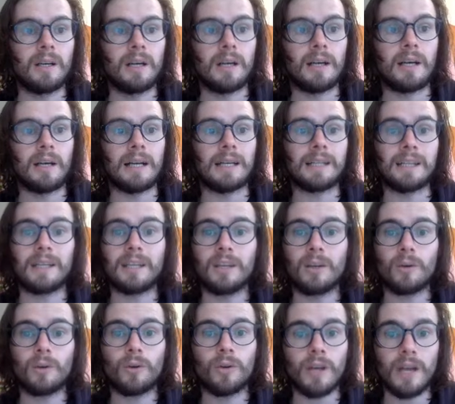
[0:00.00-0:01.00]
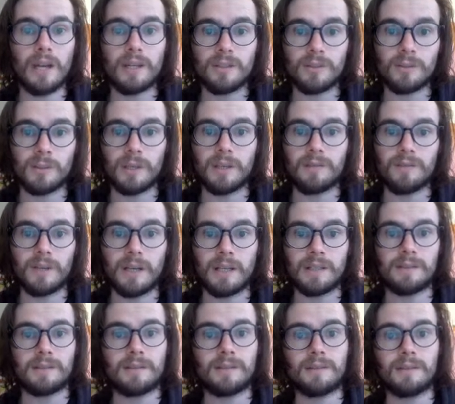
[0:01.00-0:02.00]
And it can create swingy
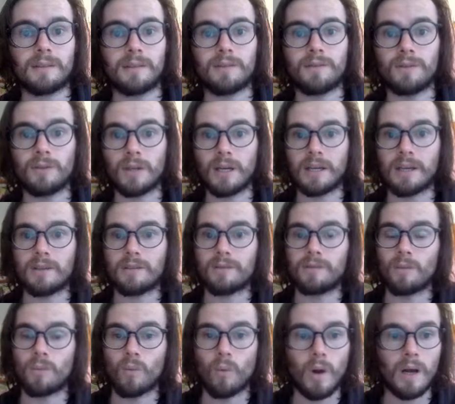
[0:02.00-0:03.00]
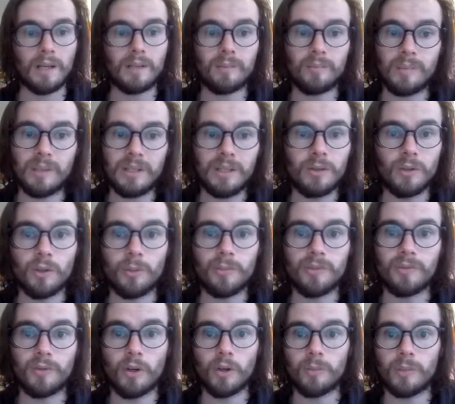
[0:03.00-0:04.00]
fights. If you have one big group
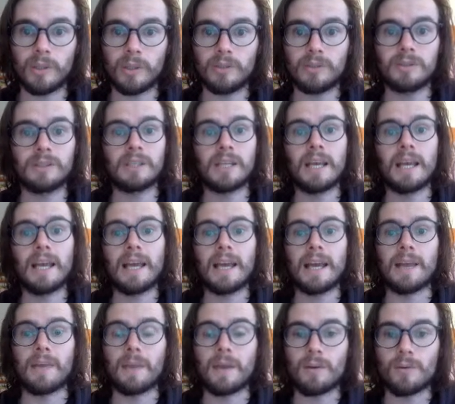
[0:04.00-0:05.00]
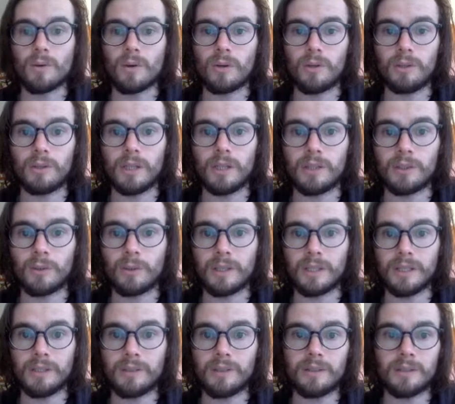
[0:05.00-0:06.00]
of kobolds and they roll a
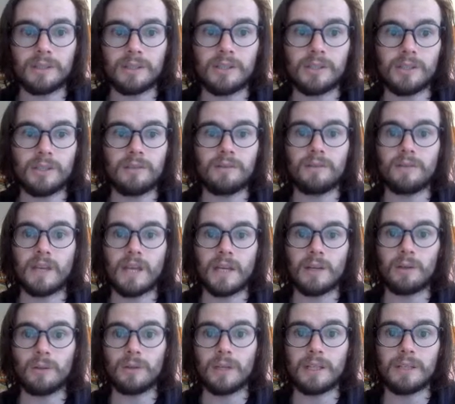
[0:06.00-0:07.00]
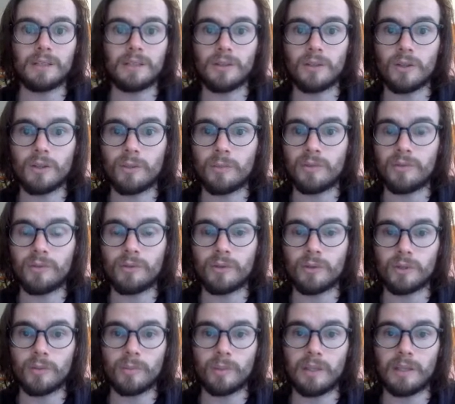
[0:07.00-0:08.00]
20 on their initiative, they all get to go
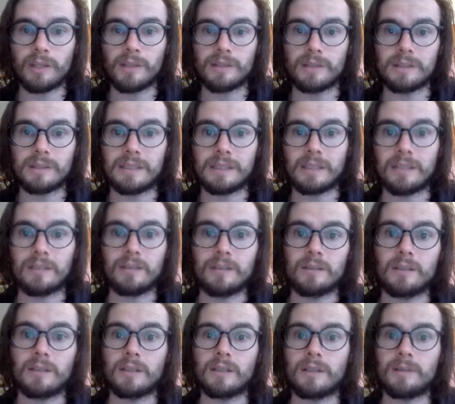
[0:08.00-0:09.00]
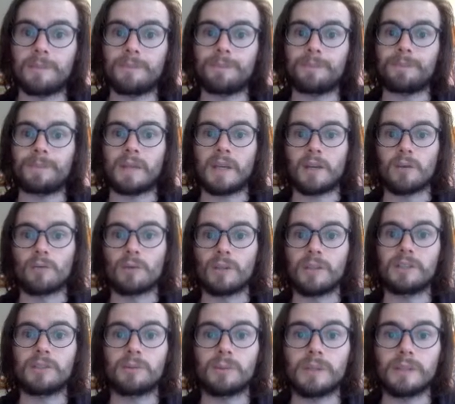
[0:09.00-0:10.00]
before your players, and it can
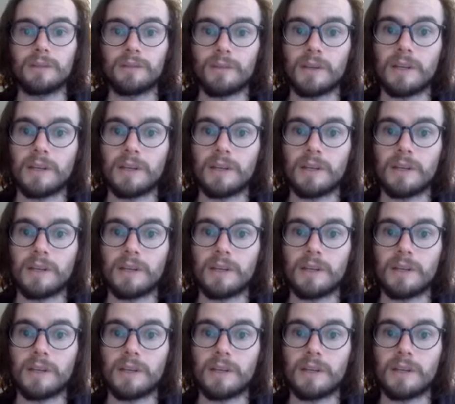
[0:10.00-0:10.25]
really swing